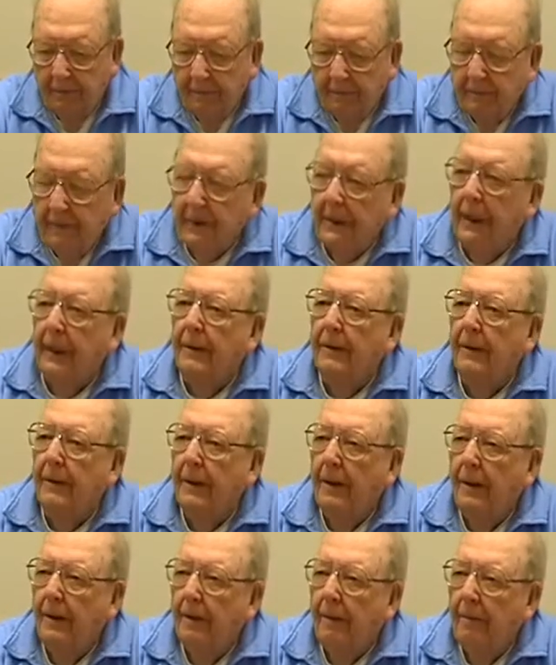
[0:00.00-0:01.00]
And where yes. did you
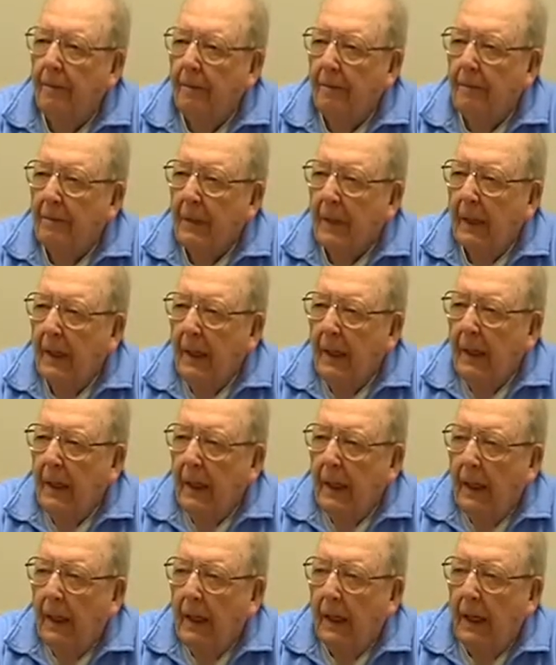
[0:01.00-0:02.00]
go there to get get on your?